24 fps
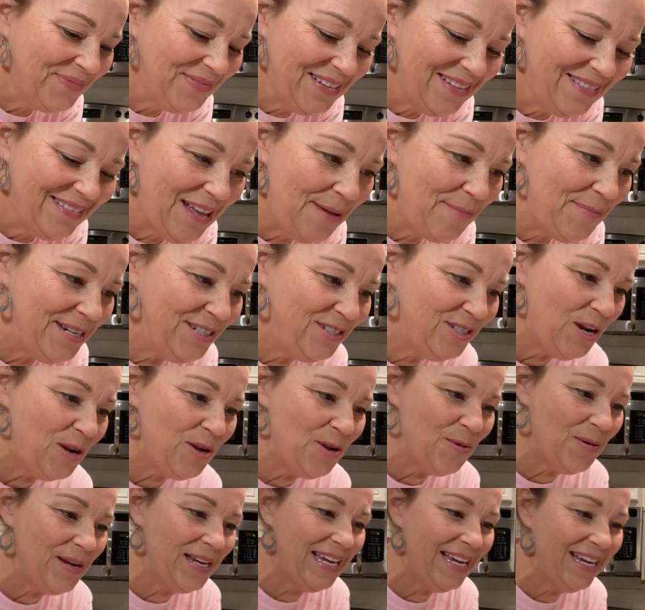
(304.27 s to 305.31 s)
let me show
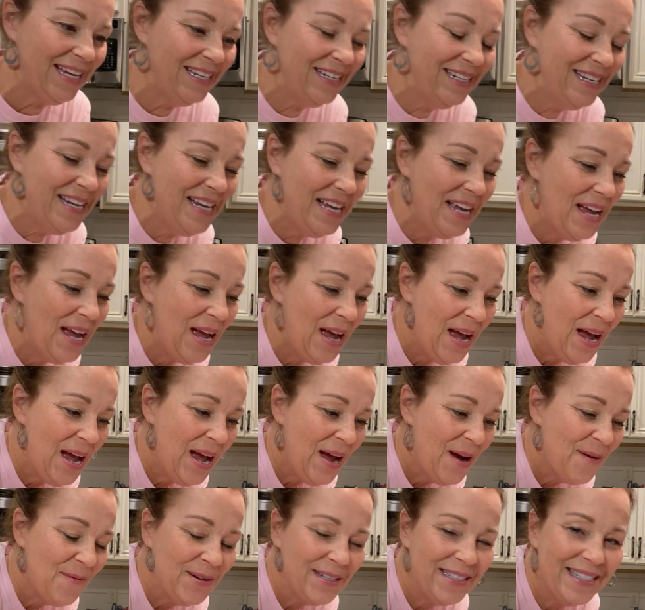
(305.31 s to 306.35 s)
you again,
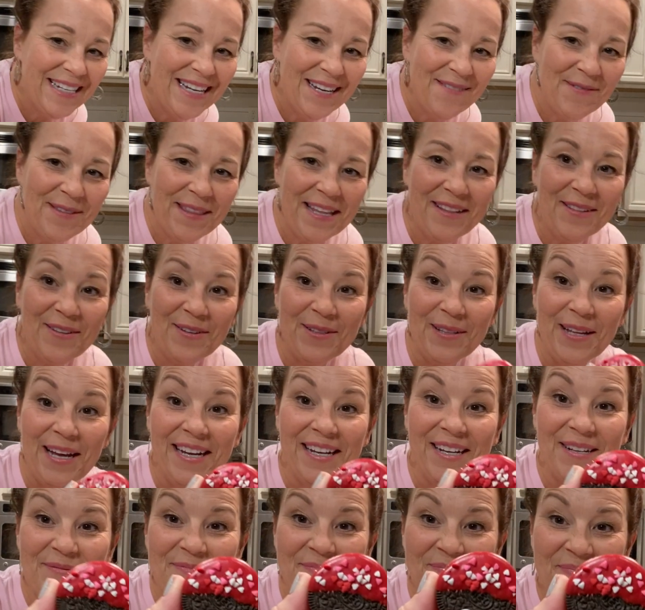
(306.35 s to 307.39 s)
once again, what they look
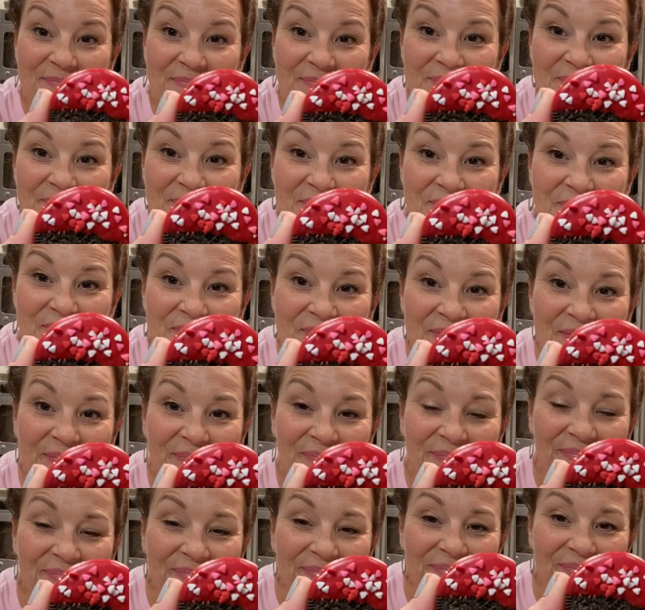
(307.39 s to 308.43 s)
like.
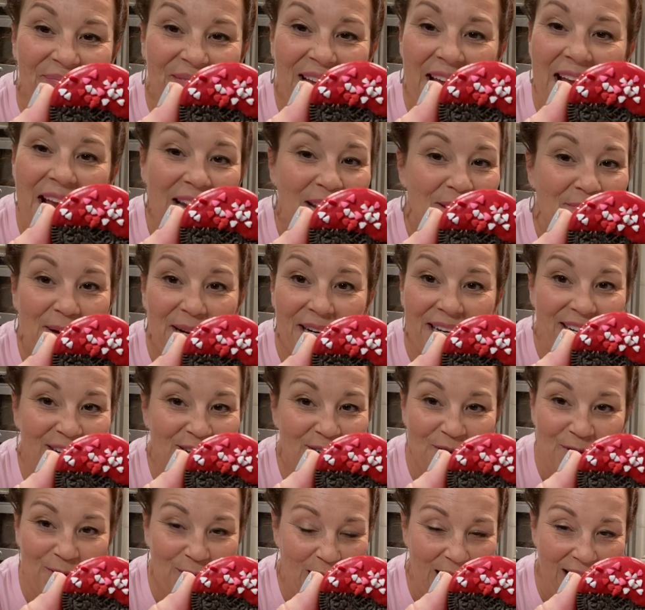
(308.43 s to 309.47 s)
Anybody in
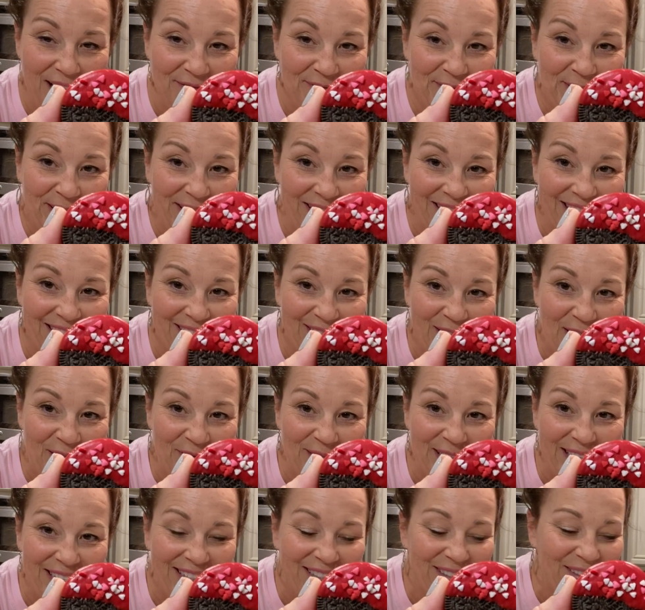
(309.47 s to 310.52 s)
your life is gonna love
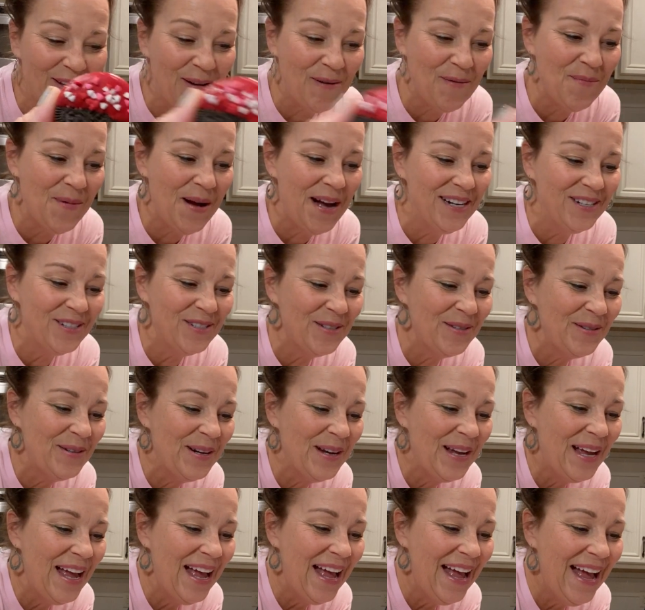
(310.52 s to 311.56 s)
these so much.
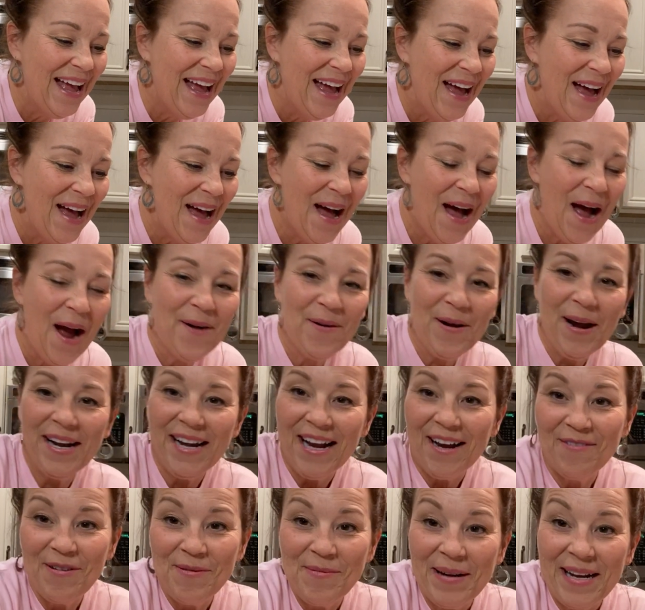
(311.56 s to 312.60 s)
All right,
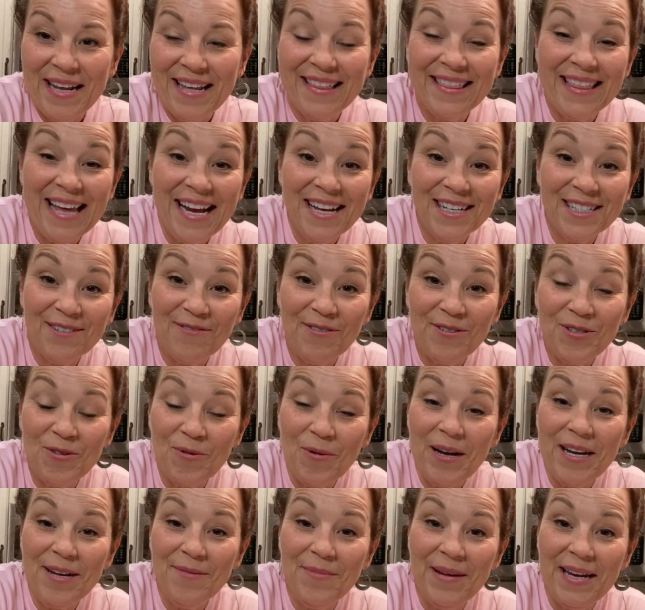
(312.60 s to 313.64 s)
everybody, thanks for
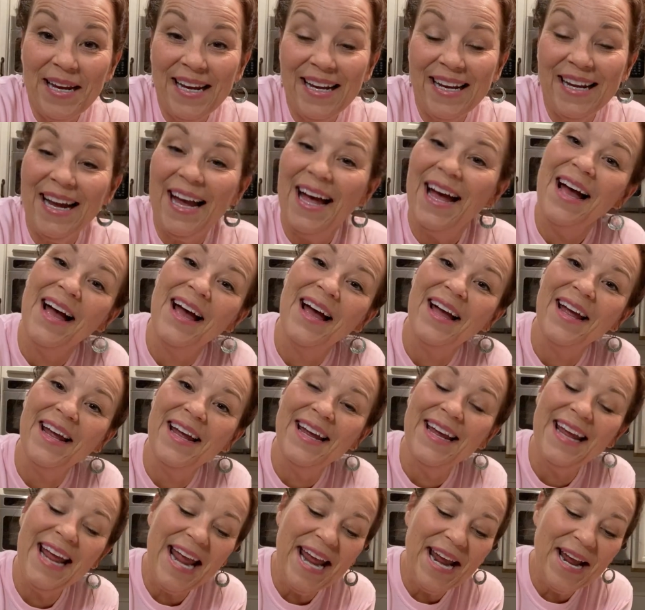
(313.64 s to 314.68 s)
joining me.
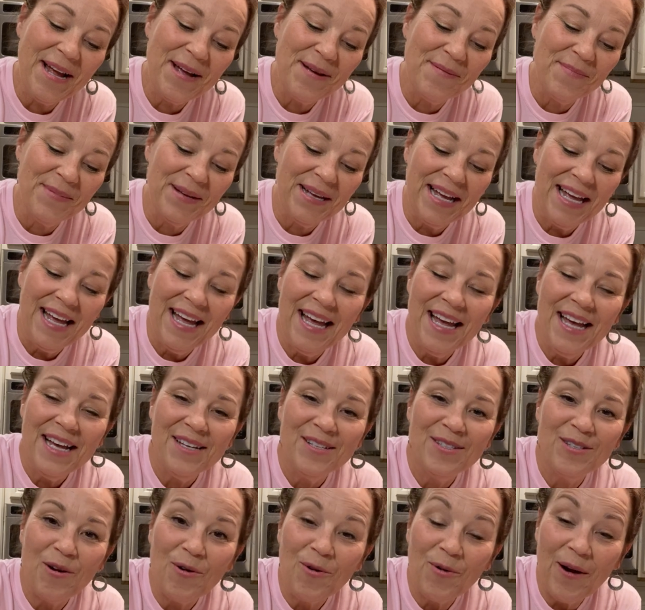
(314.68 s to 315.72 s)
I am
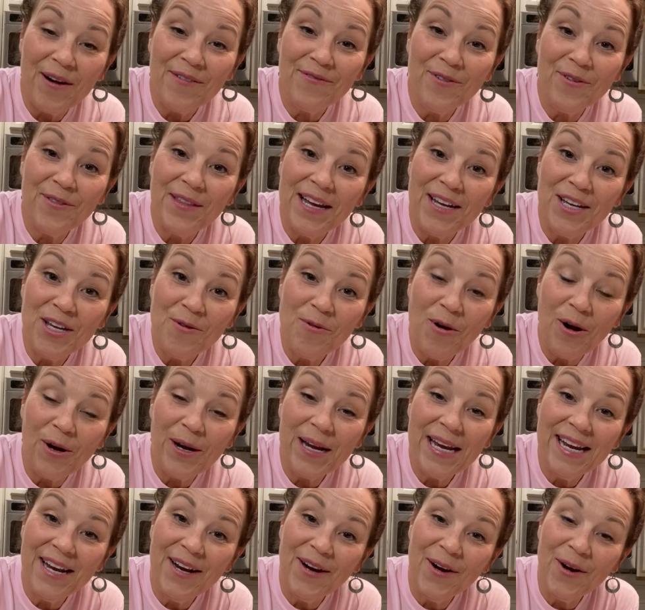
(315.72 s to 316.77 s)
so grateful that you are
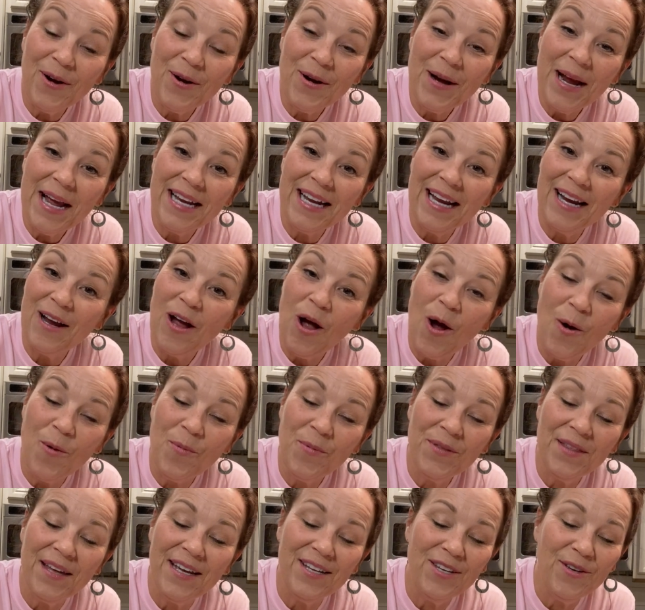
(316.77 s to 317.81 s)
here, and I
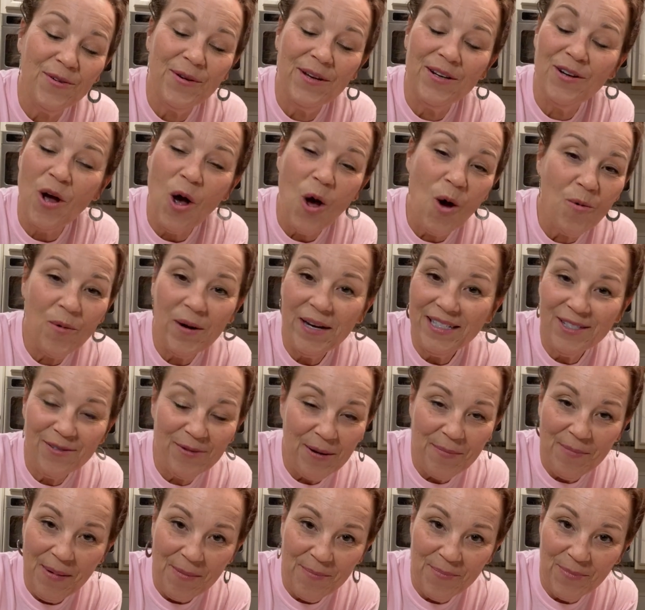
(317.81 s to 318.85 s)
hope that you can always
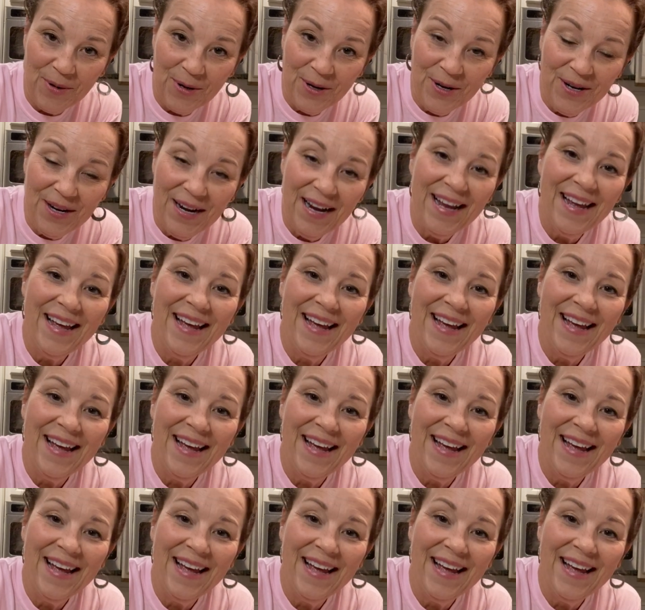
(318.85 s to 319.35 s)
remember